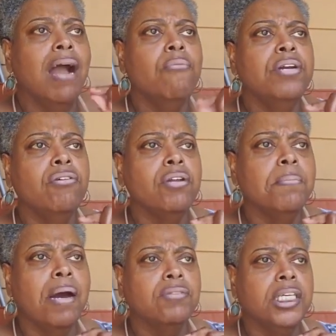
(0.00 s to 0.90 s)
I went on and
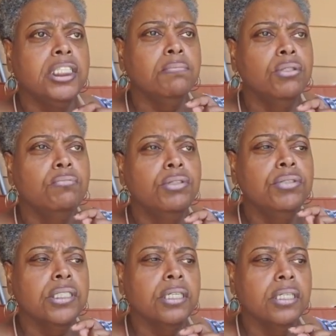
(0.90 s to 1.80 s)
bought these
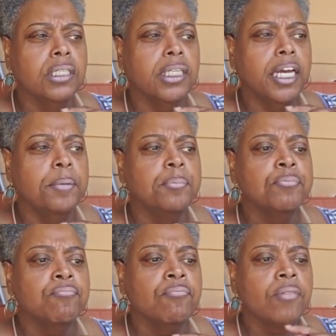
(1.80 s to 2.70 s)
muumuus the other day
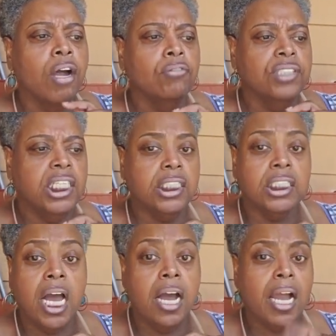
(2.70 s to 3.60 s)
on
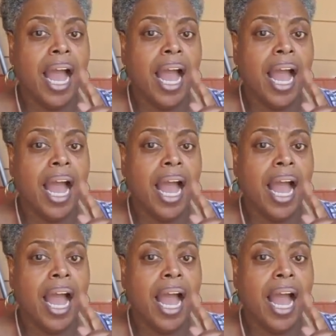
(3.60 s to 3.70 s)
TikTok.